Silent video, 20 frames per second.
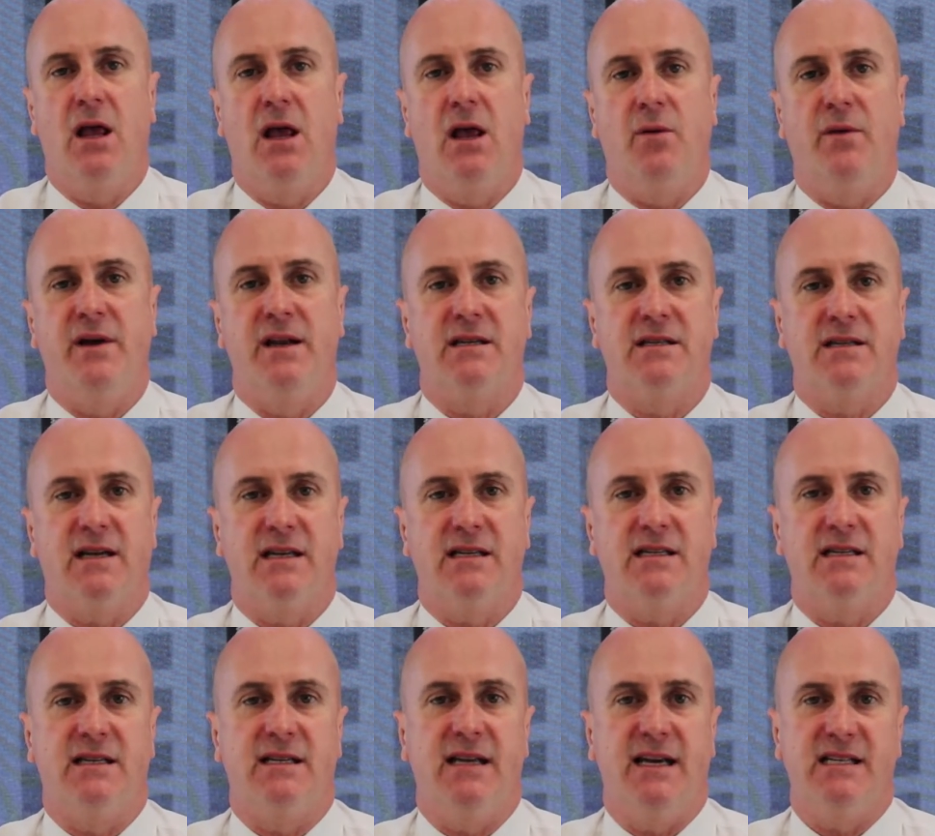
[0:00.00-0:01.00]
We
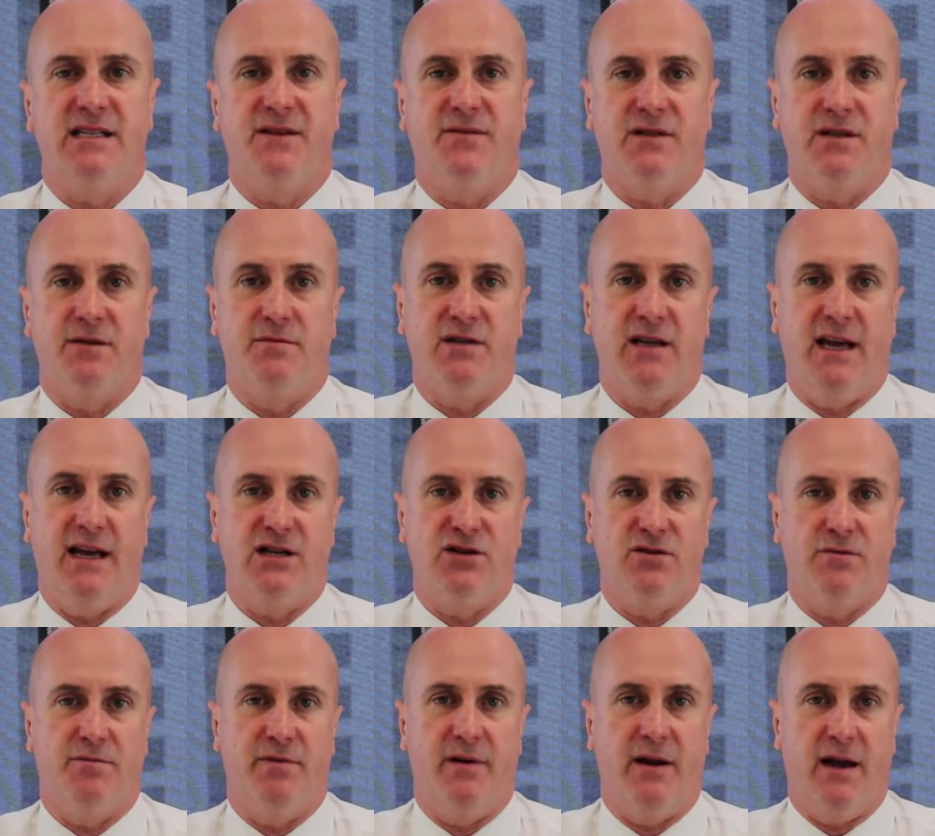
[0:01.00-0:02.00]
discussed the test for
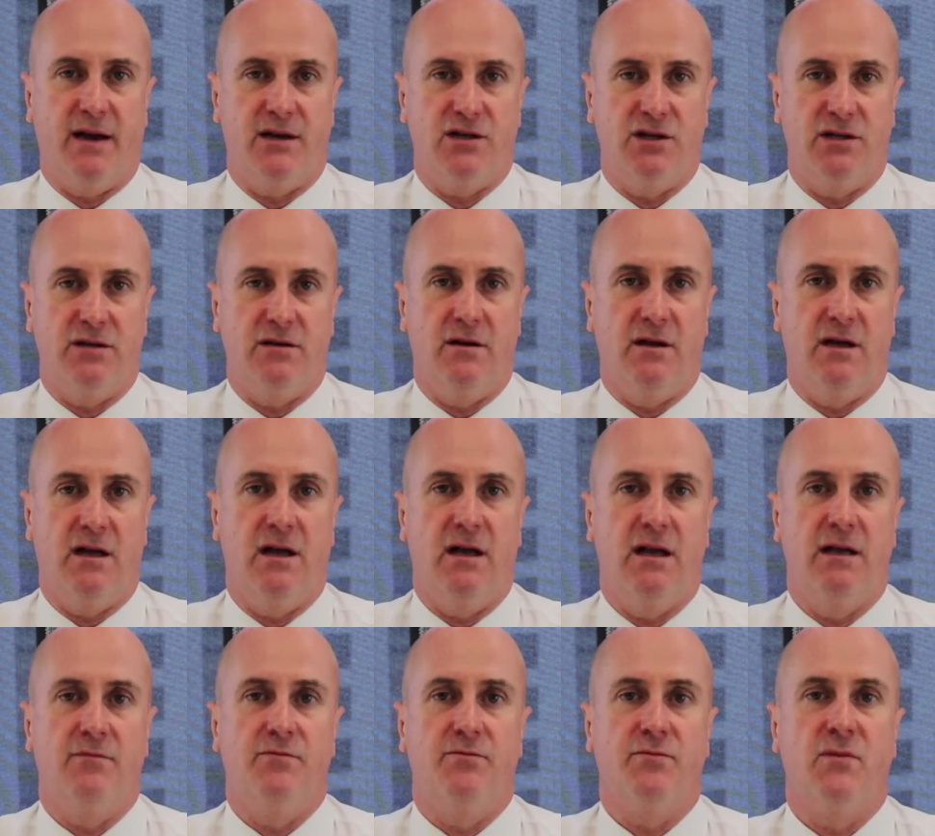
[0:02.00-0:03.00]
substantial
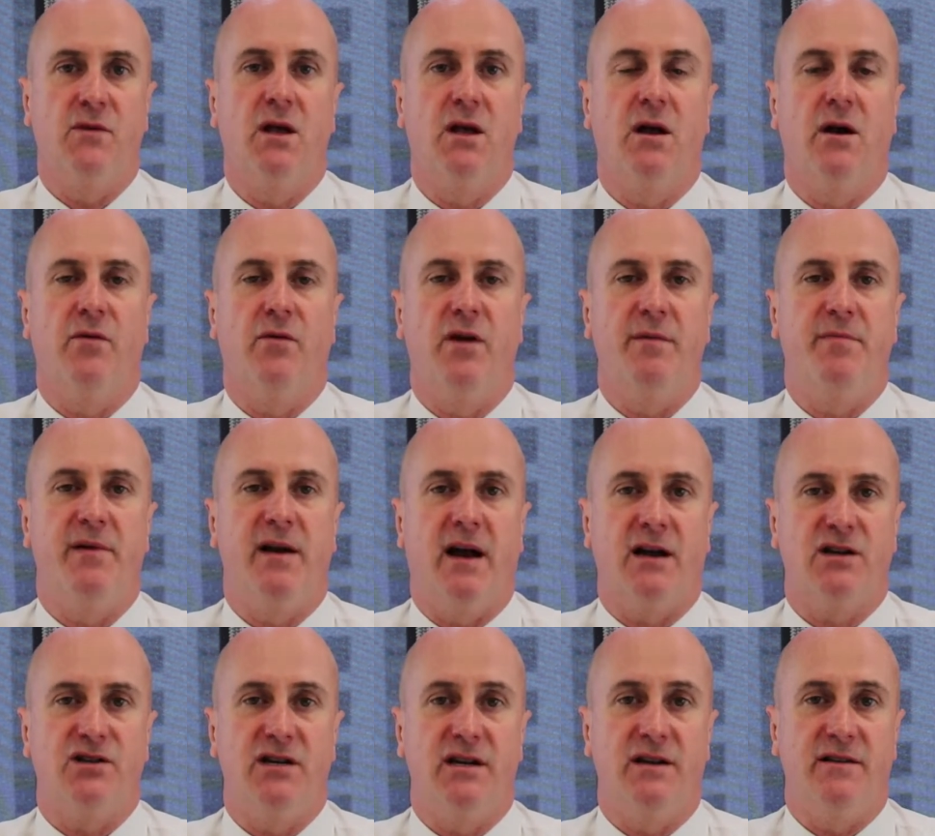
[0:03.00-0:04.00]

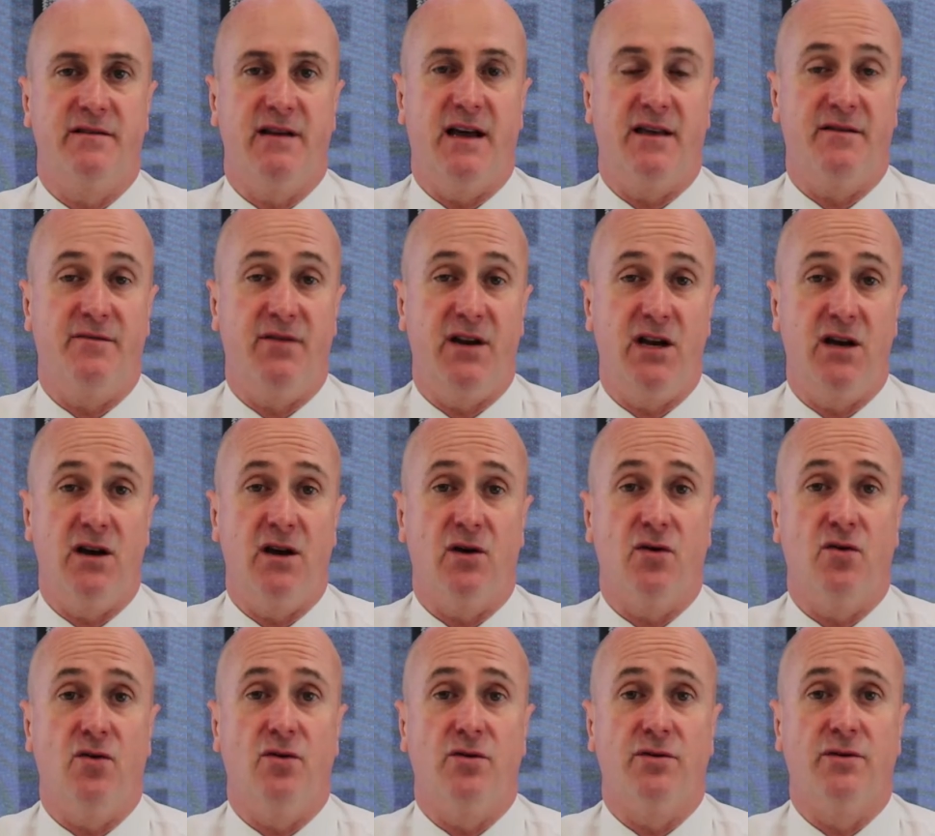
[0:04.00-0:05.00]
reproduction in another video
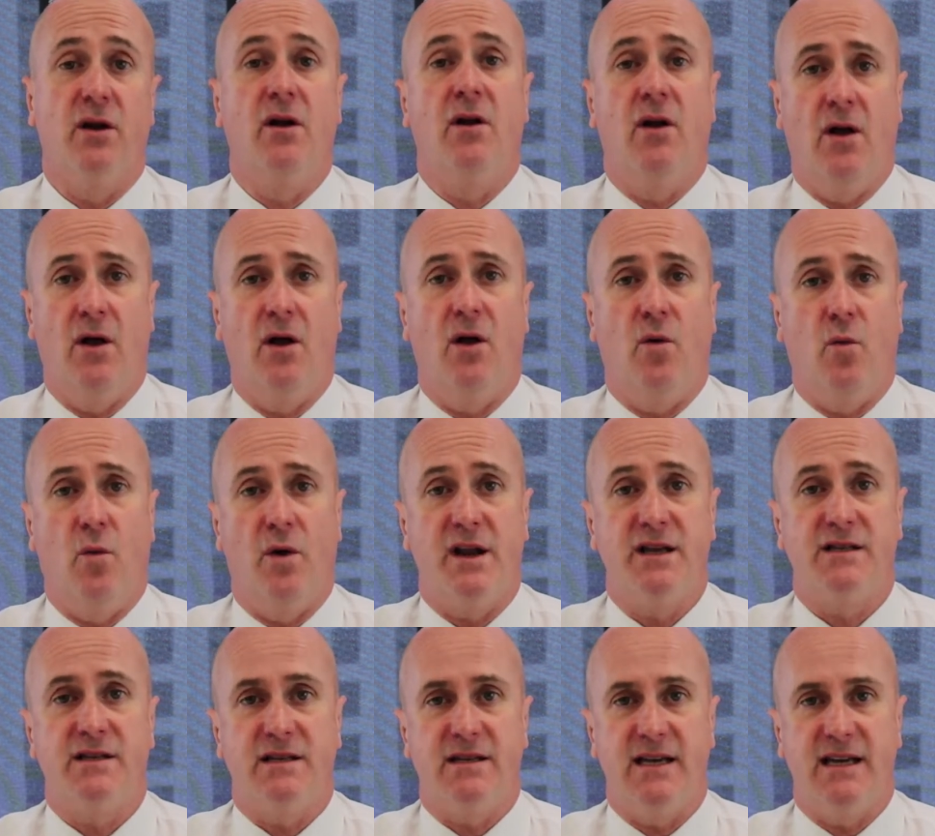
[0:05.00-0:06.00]
called What
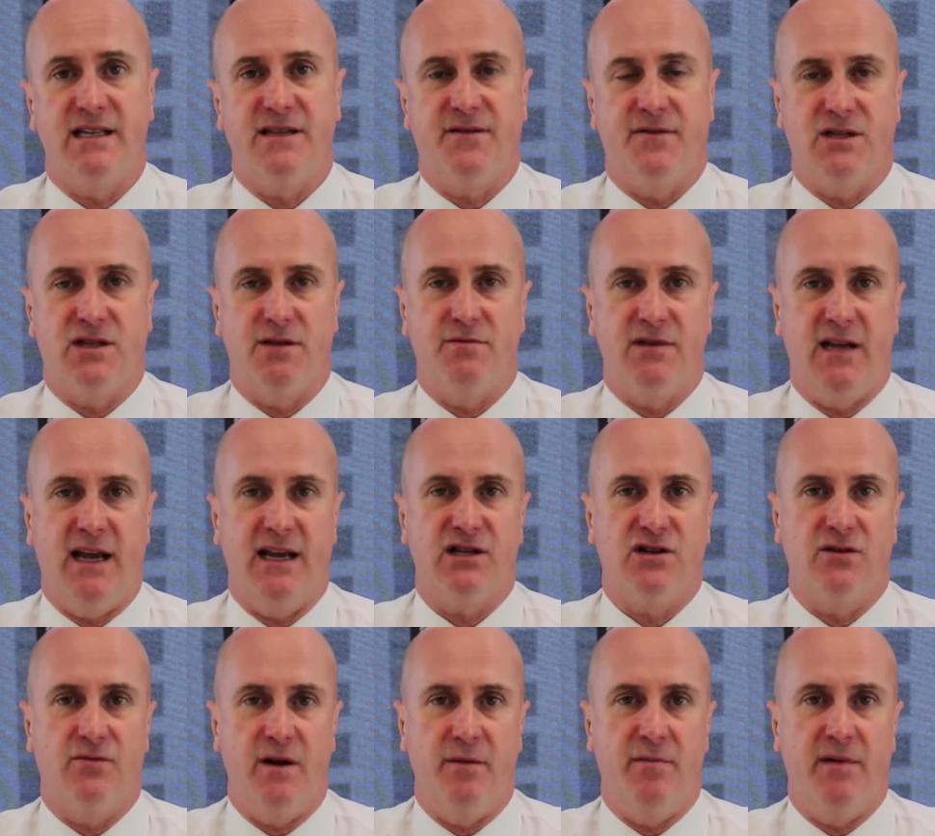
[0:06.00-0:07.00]
is a test for
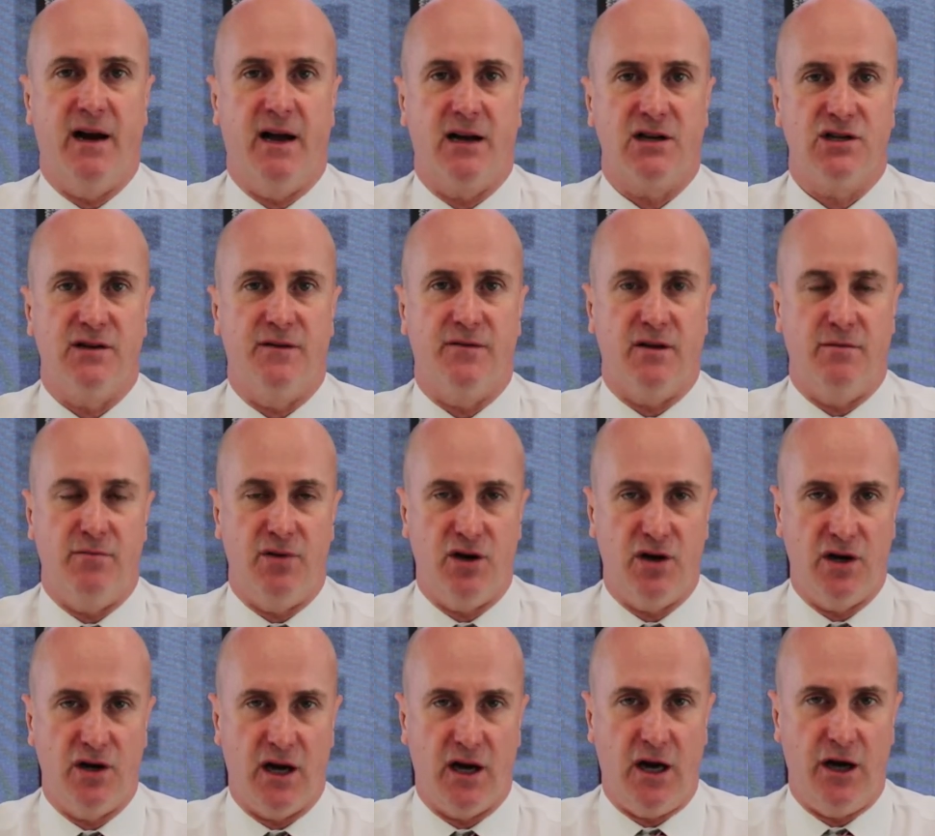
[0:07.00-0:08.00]
substantial reproduction of
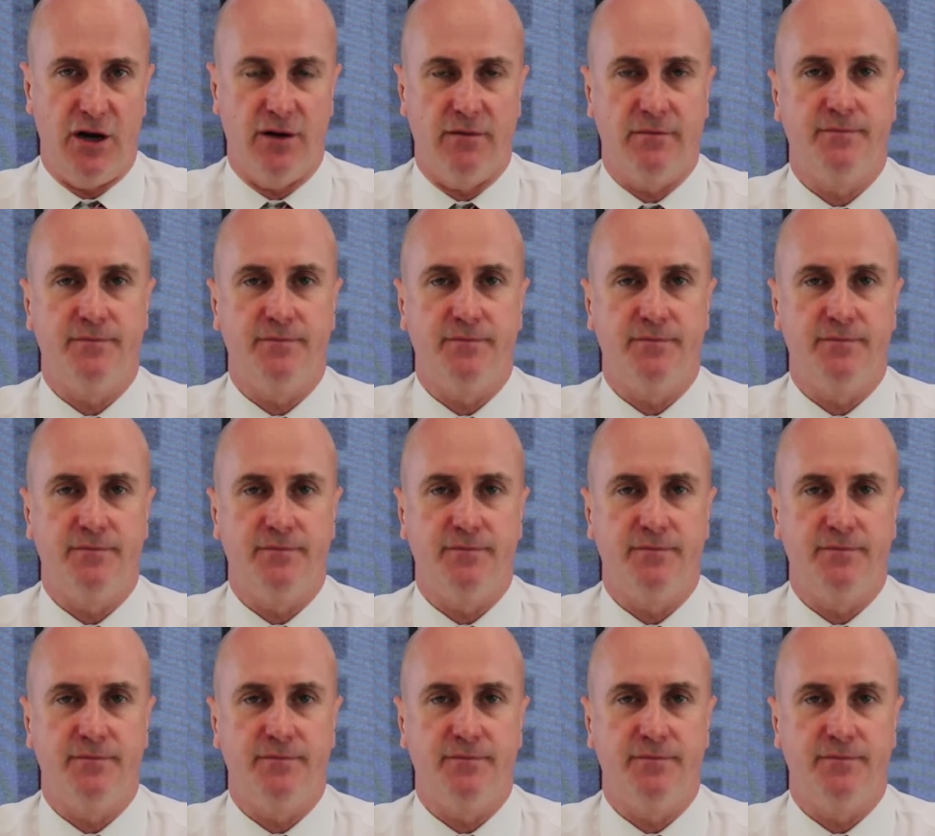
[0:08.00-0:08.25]
computer code?